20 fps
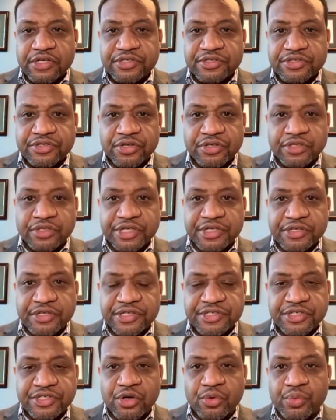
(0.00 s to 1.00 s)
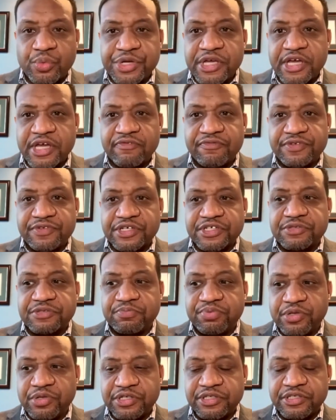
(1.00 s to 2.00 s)
certainly. And so we have just
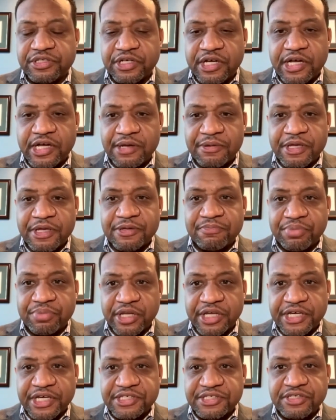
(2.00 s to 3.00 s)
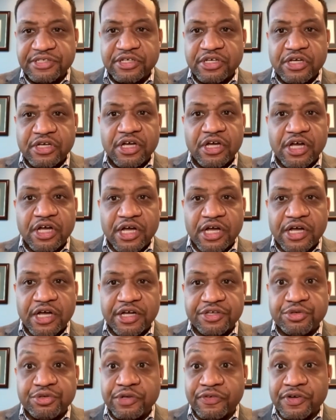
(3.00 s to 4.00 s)
put uh, in place
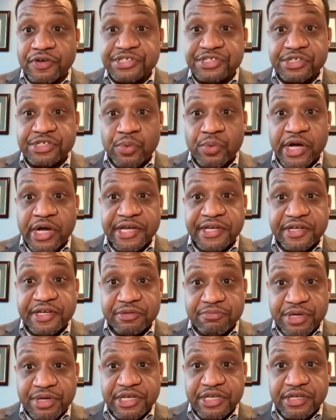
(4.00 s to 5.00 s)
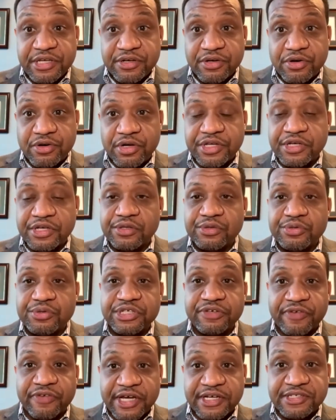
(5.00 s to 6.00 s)
a university-wide committee on
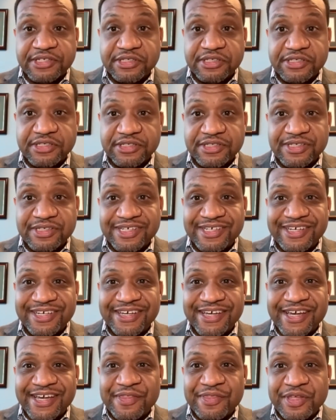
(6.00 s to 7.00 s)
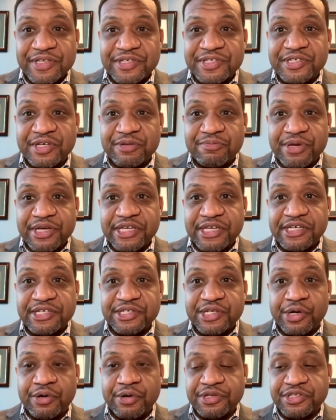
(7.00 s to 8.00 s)
inclusive excellence, and this committee
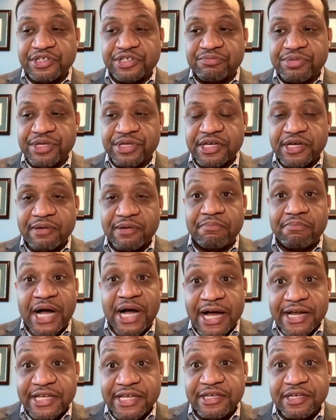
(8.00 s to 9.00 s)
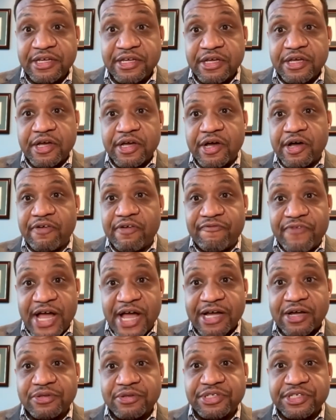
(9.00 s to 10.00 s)
is going to be a body of
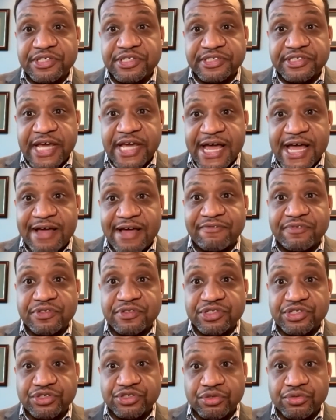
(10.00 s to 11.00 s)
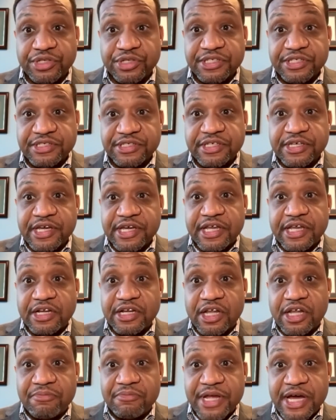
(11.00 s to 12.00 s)
faculty, staff, students, and
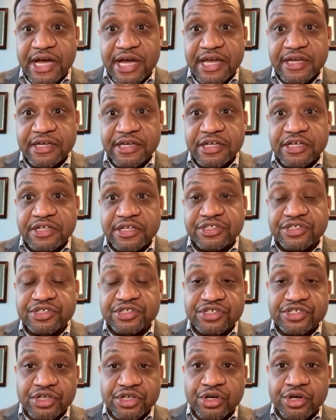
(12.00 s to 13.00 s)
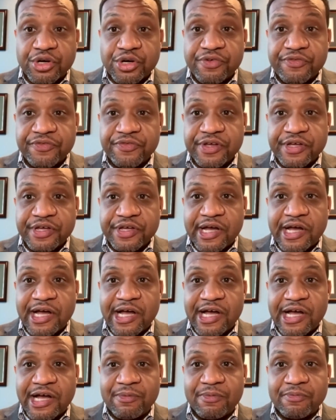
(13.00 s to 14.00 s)
alumni to serve
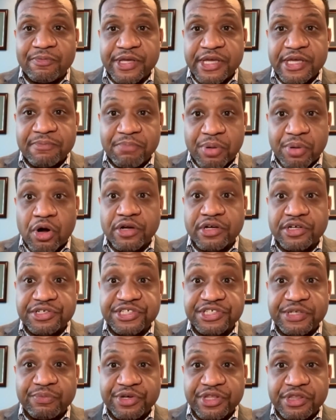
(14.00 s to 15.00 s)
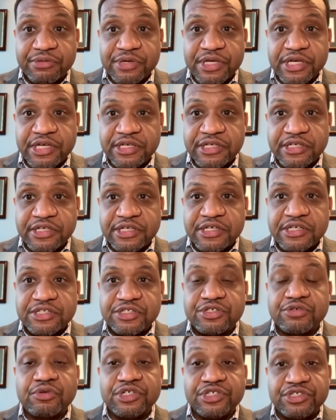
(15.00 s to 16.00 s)
um, in partnership with me
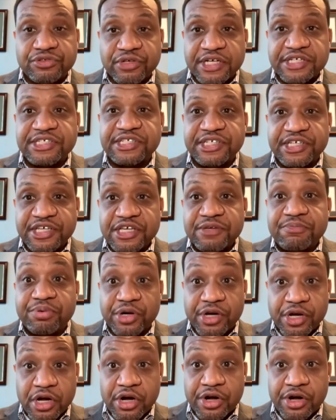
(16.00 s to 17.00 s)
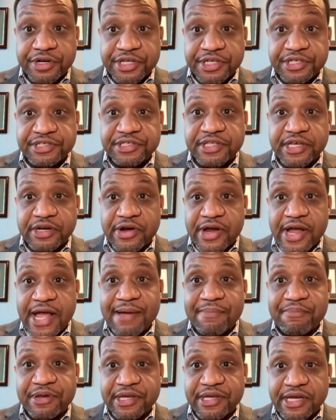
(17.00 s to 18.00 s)
to address key priorities that are
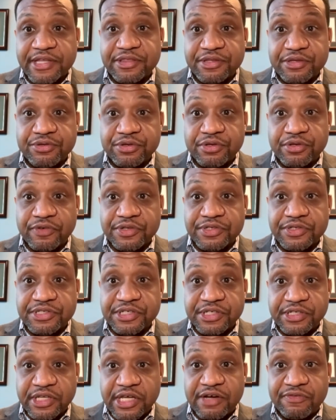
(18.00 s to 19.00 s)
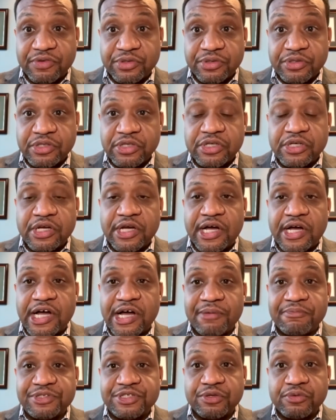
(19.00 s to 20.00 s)
happening at the university level
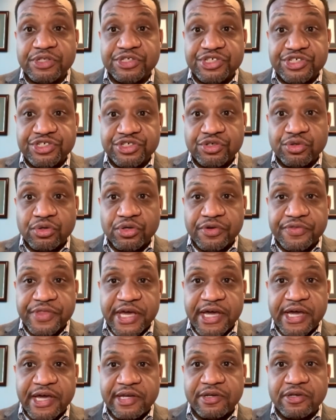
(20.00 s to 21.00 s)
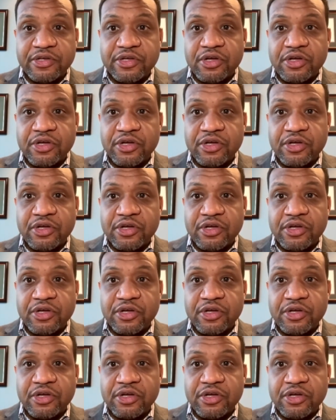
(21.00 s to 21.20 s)
um, to ensure that